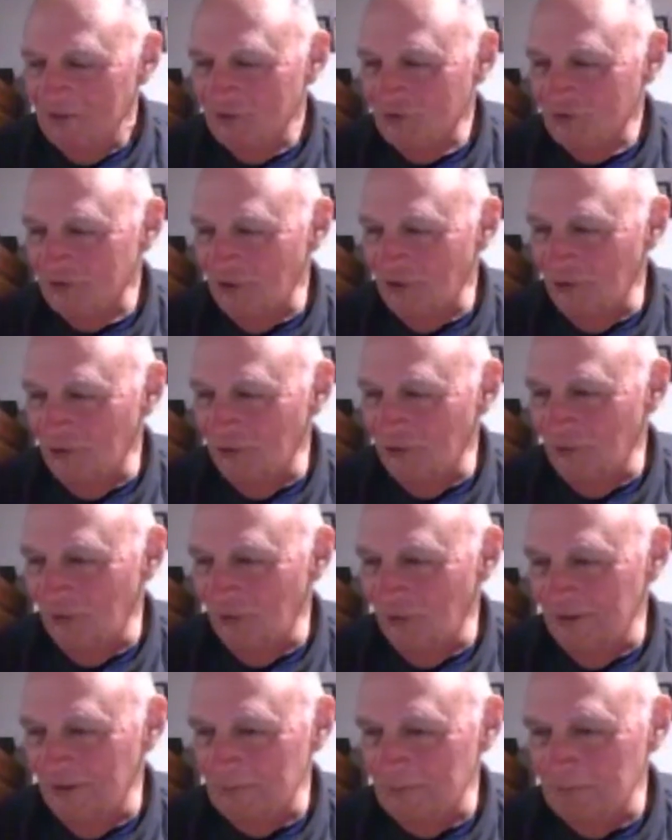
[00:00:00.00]

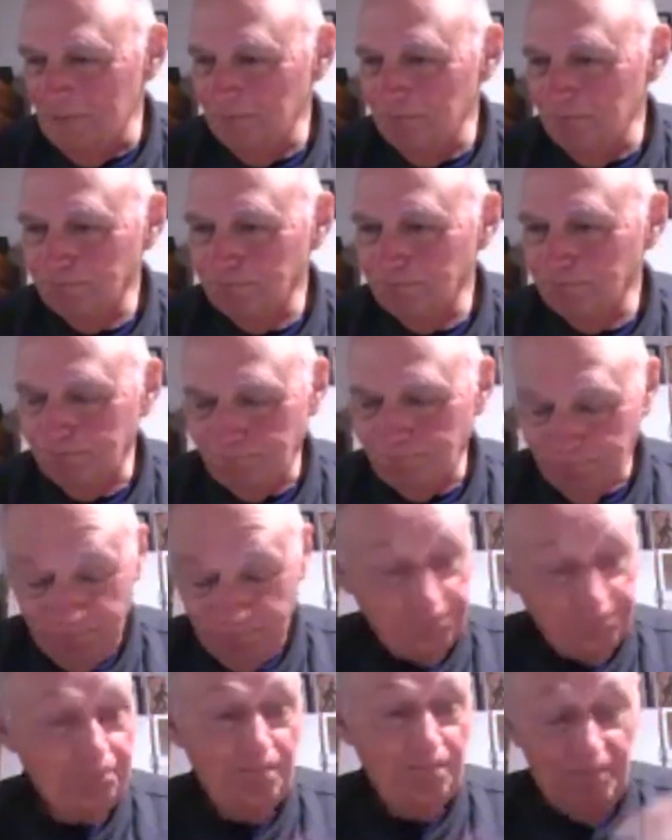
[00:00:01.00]
So
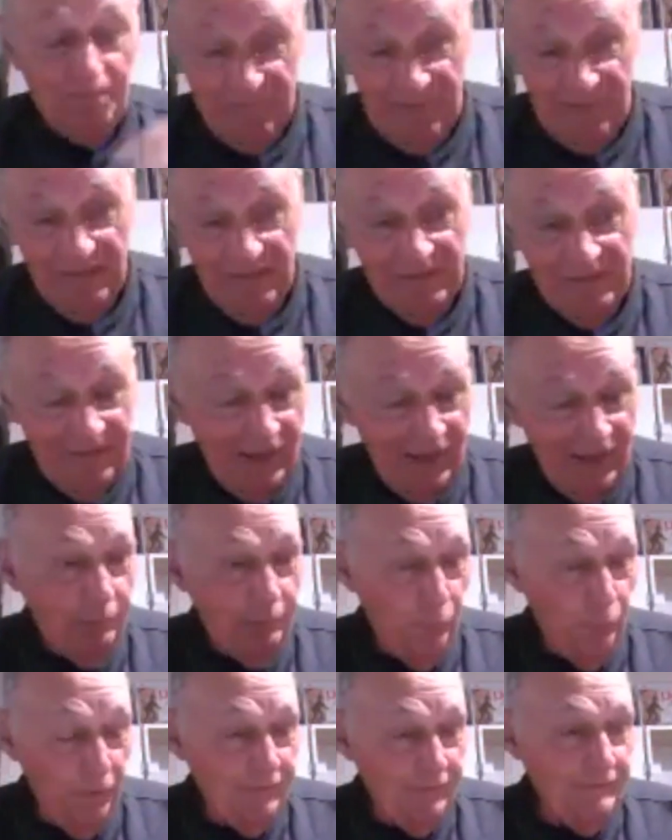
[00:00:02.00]
at that
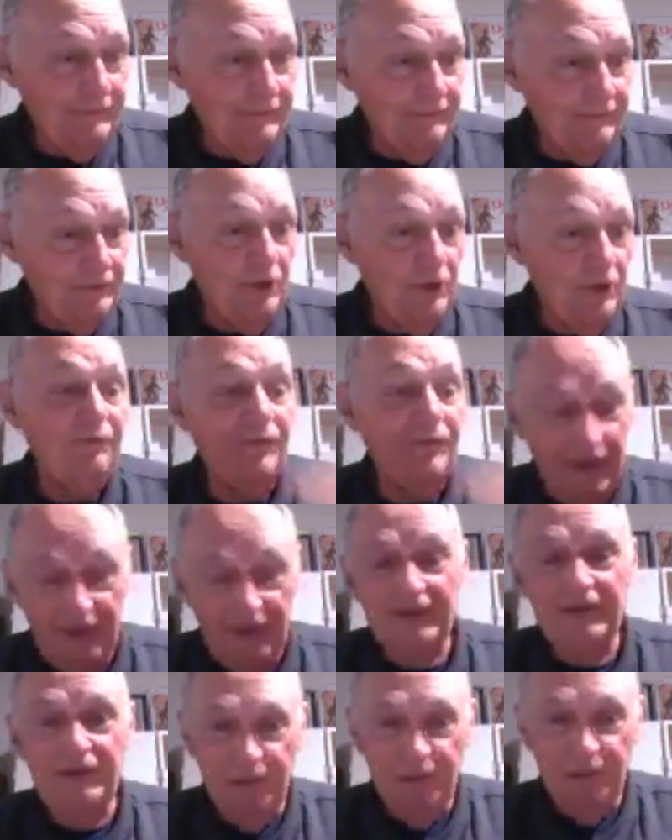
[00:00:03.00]
point, so
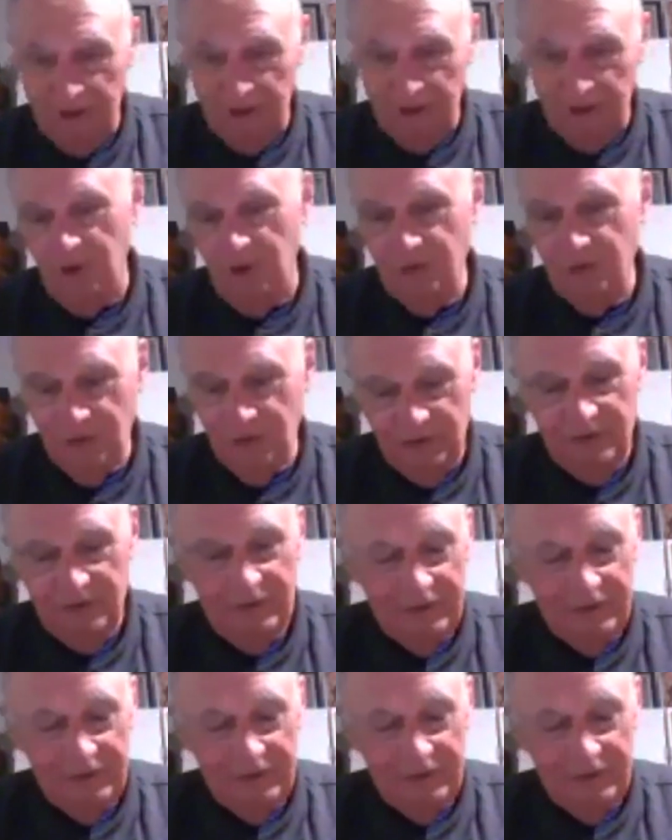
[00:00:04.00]
finally when they closed,